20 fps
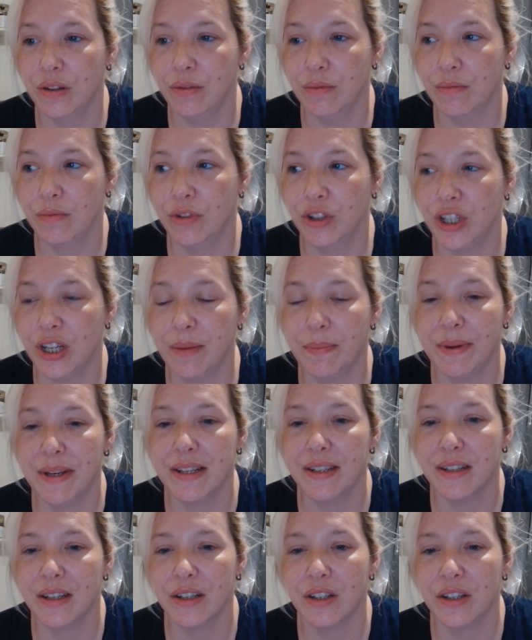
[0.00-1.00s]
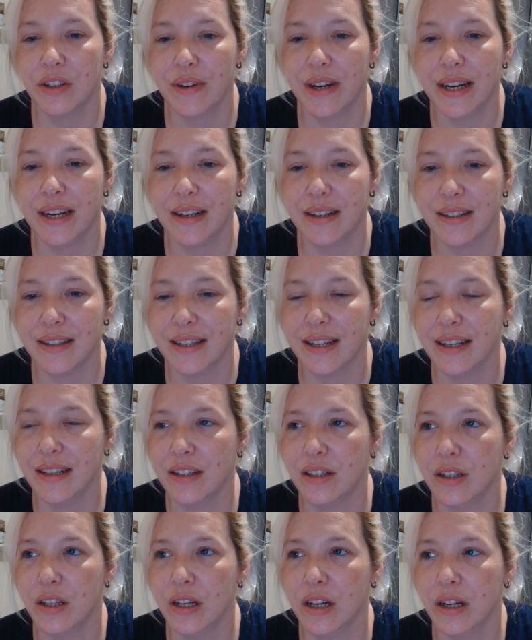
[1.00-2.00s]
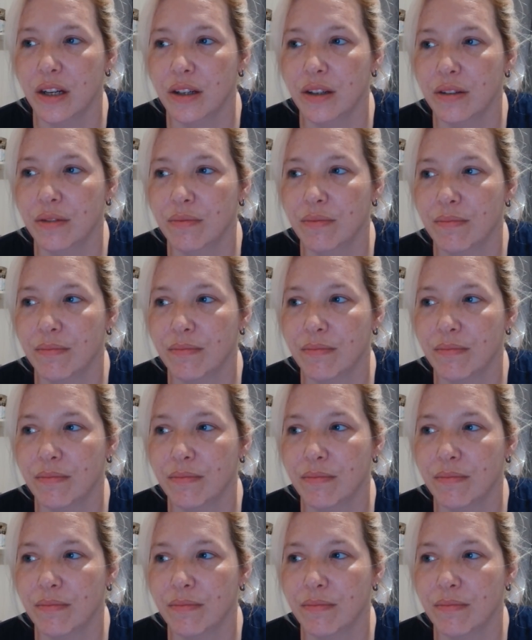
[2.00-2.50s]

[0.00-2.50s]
GP surgery, and I said, you know,